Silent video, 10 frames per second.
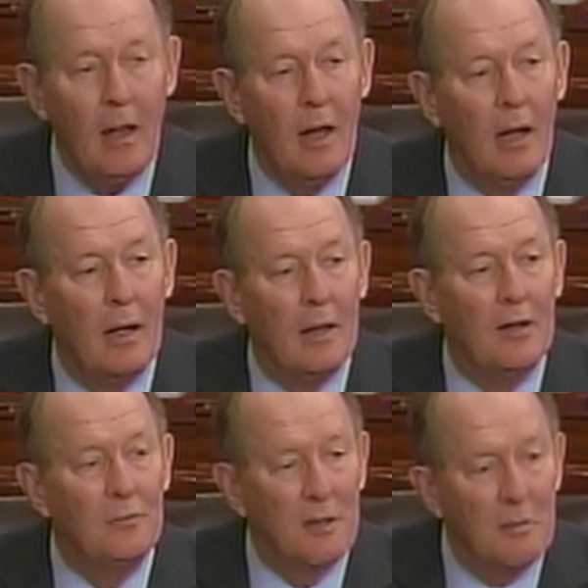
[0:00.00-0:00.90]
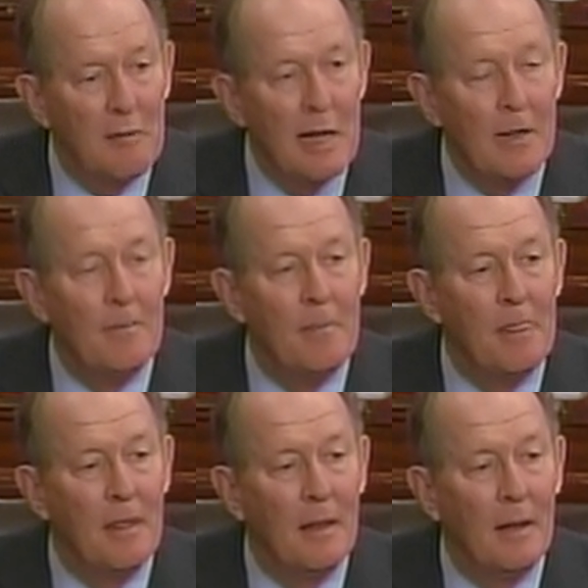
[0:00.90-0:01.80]
has been a mayor
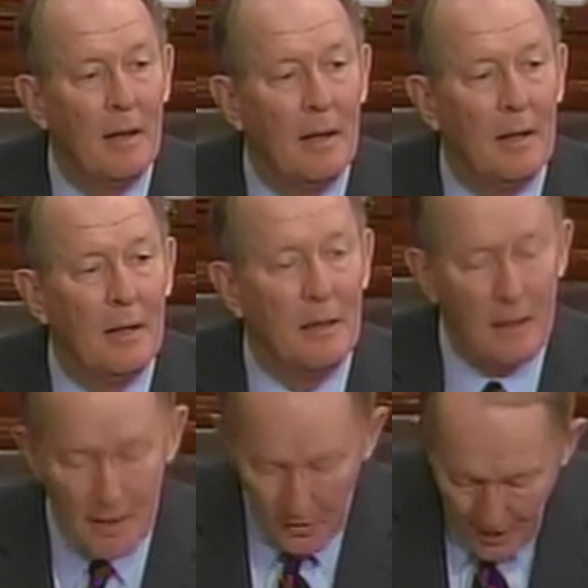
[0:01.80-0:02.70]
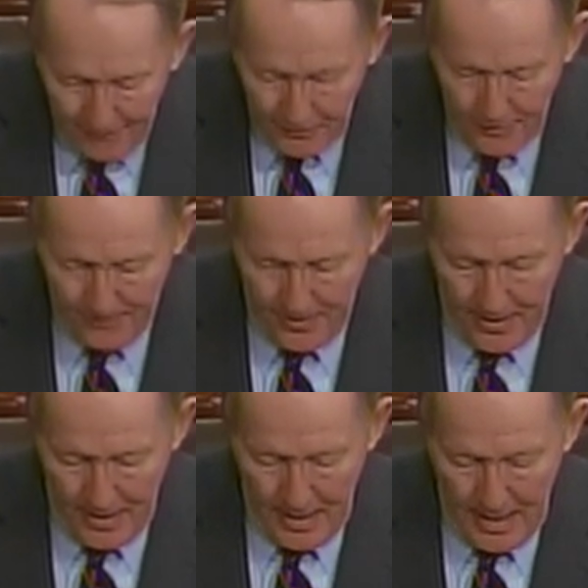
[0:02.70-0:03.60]
and a governor
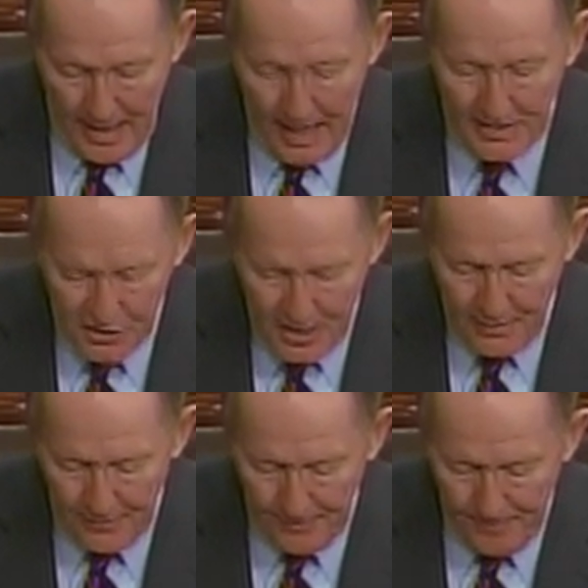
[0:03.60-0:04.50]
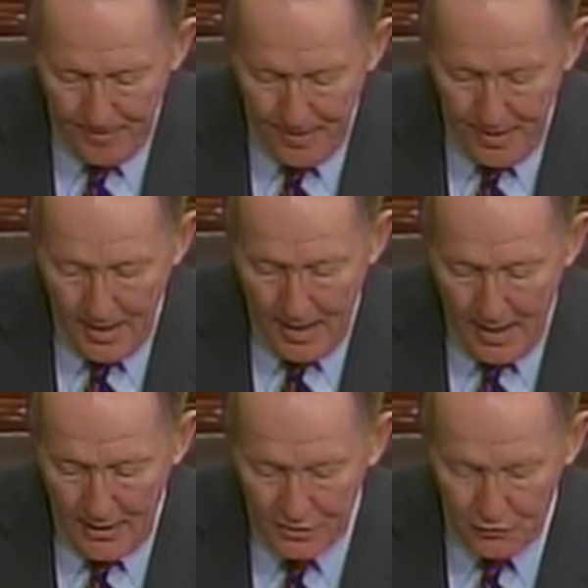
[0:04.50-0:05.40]
and a senator,
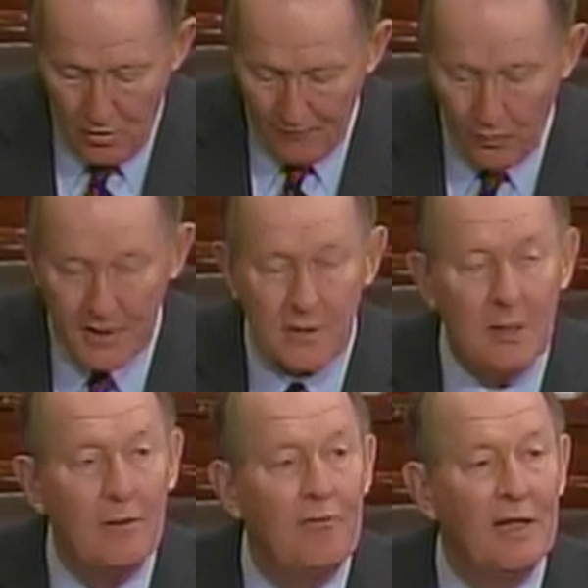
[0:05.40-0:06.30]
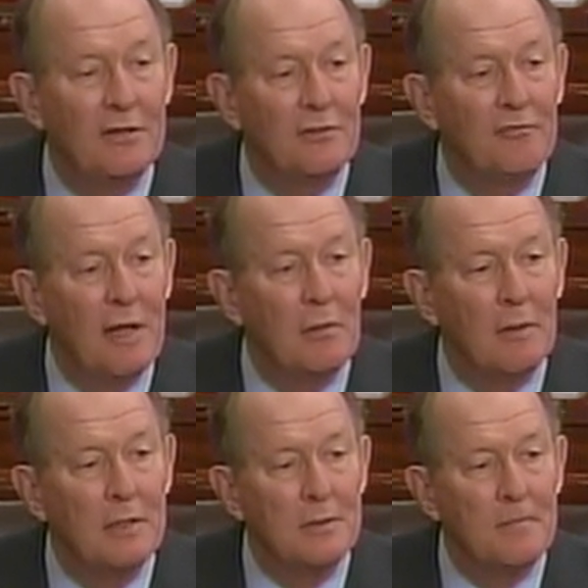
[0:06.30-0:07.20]
a strong voice in defense of
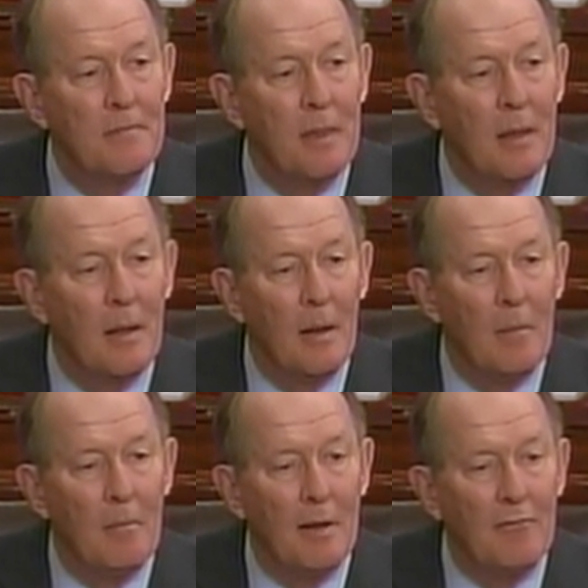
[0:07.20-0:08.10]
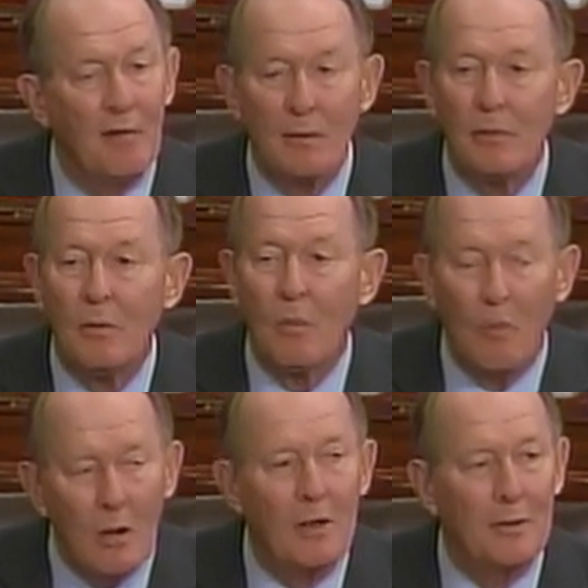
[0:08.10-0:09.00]
federalism, but federal
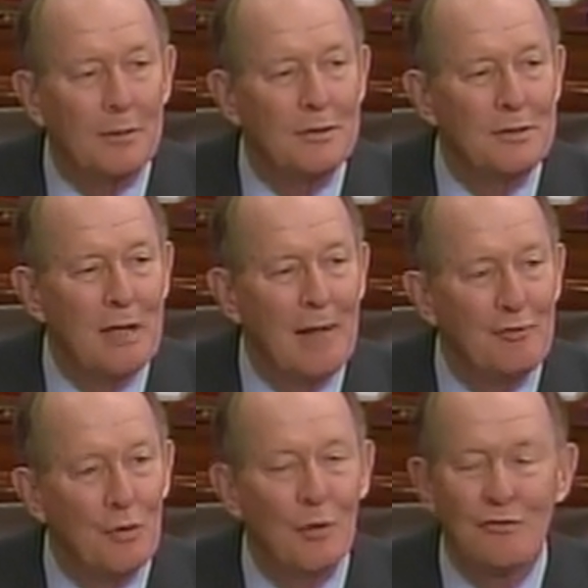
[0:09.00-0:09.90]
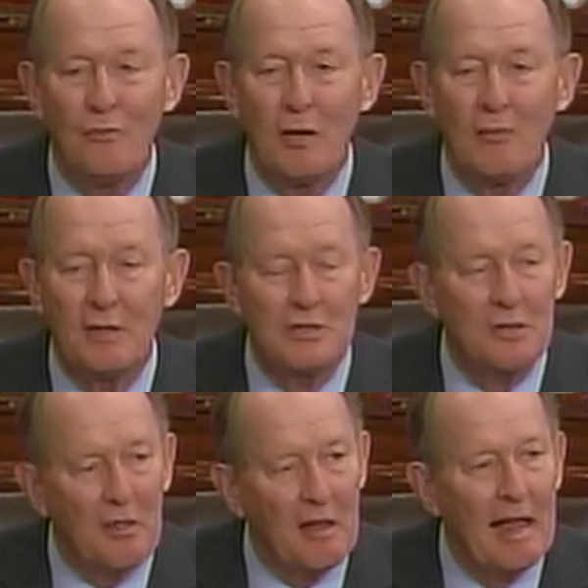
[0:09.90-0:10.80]
workers have George
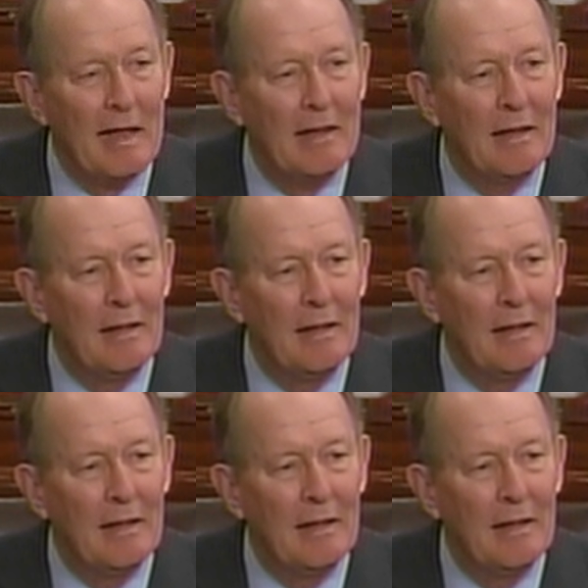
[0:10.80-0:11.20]
Voinovich to thank